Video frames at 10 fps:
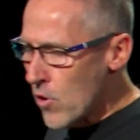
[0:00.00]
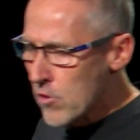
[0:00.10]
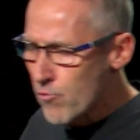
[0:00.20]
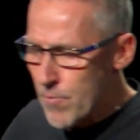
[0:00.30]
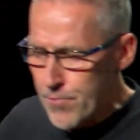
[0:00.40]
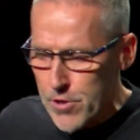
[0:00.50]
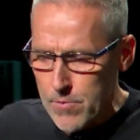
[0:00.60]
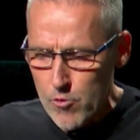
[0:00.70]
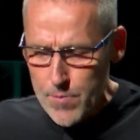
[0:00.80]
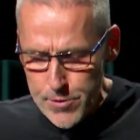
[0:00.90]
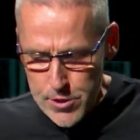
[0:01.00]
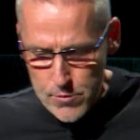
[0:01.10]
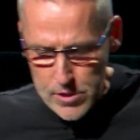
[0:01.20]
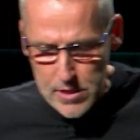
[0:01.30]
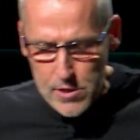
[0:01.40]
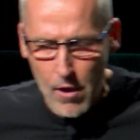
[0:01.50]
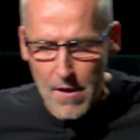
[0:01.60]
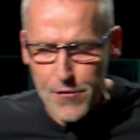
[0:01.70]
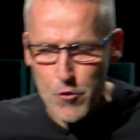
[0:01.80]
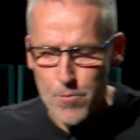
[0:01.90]
God reproduces his
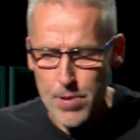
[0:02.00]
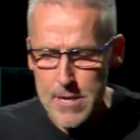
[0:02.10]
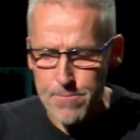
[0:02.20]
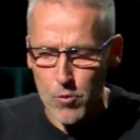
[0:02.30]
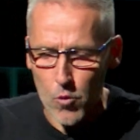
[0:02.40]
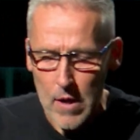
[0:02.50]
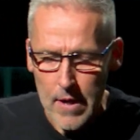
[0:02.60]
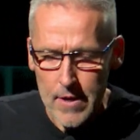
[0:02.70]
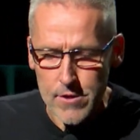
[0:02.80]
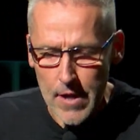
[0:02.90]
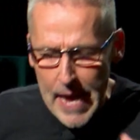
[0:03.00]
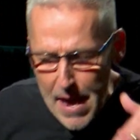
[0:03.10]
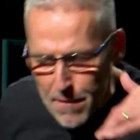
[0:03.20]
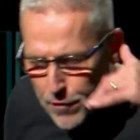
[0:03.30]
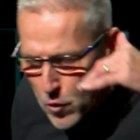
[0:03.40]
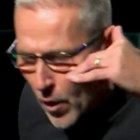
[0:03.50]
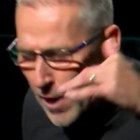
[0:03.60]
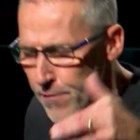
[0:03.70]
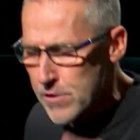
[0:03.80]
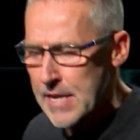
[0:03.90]
life through people so that every
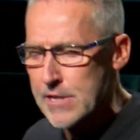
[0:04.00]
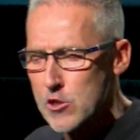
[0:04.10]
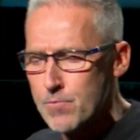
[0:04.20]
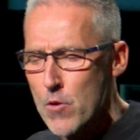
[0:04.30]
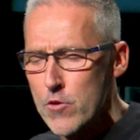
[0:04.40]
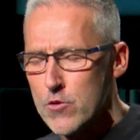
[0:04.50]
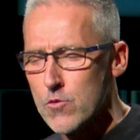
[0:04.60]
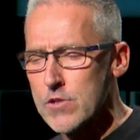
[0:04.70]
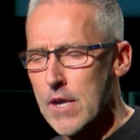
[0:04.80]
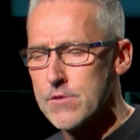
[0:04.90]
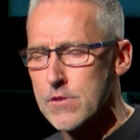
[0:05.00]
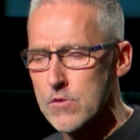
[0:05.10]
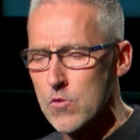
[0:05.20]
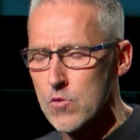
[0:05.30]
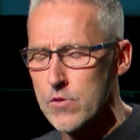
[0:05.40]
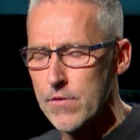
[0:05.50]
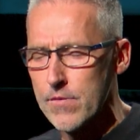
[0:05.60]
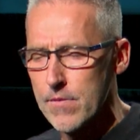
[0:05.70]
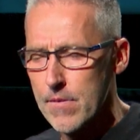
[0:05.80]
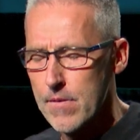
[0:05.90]
one of us has spiritual sons and
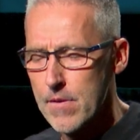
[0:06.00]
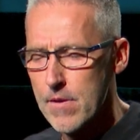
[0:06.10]
daughters. Yeah.